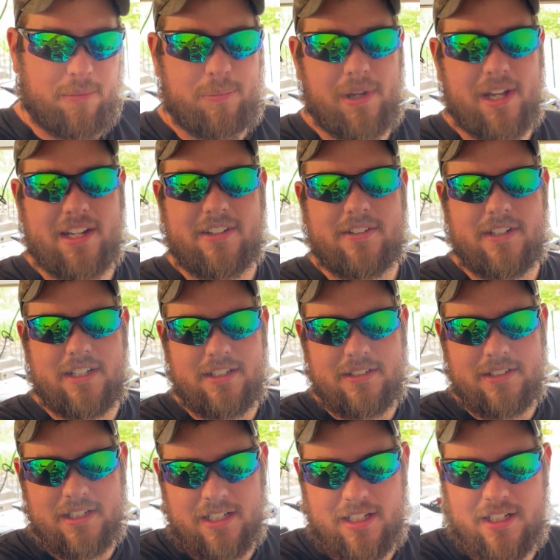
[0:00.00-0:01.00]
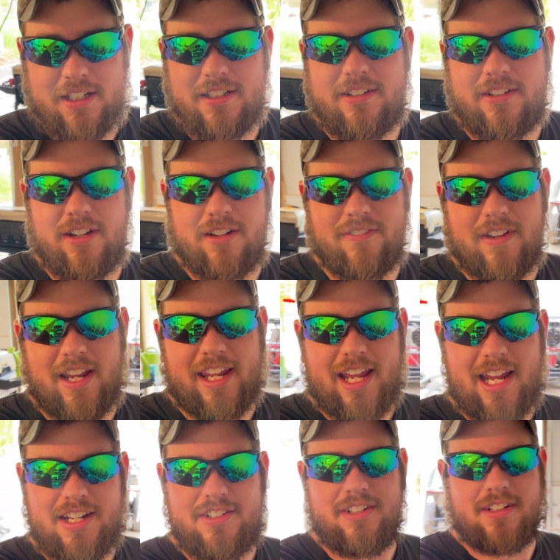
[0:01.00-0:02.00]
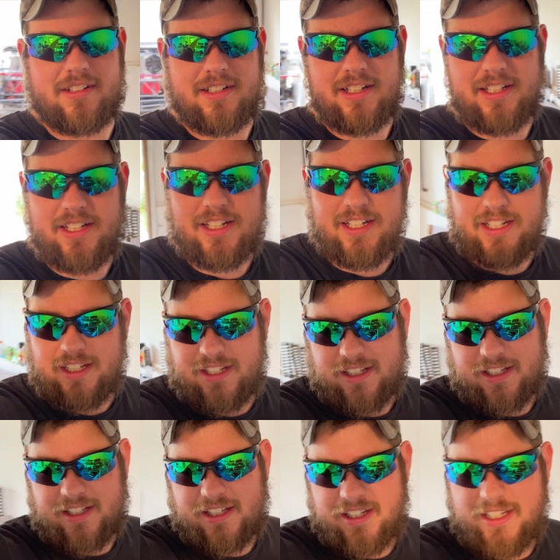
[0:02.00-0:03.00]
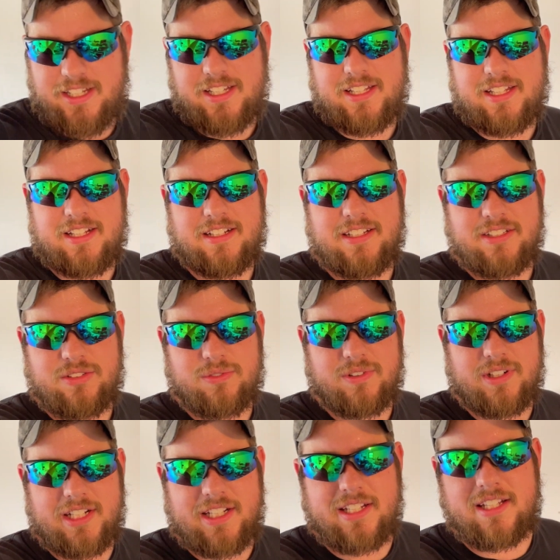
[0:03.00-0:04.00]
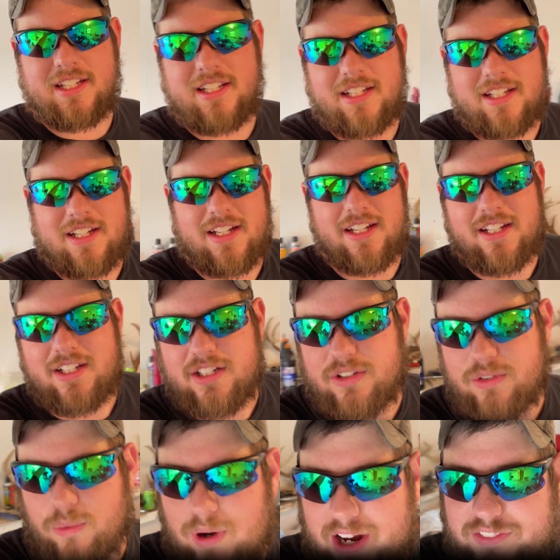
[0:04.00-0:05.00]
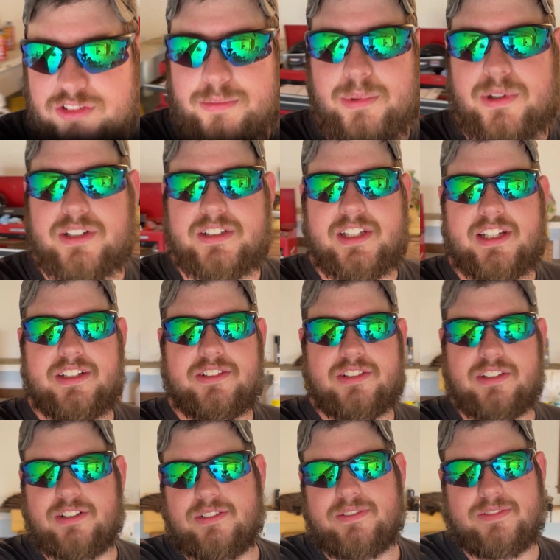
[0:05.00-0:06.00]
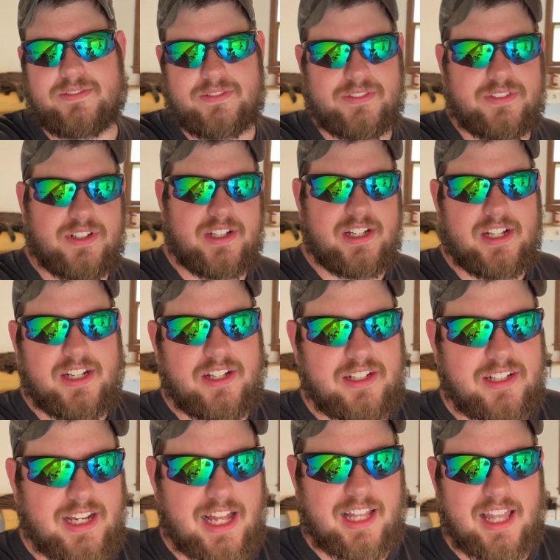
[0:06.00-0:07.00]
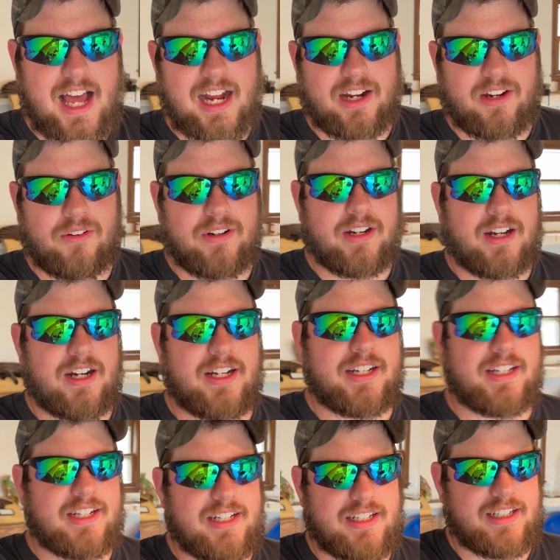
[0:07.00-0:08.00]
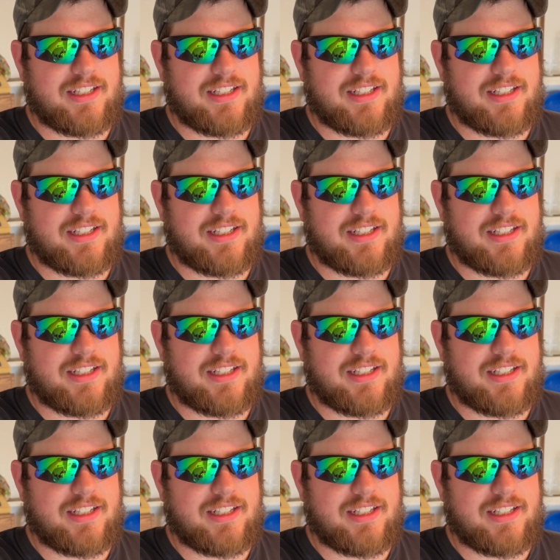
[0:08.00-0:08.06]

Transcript: pit crew took vacation this week. Wife's birthday, so got a lot going on.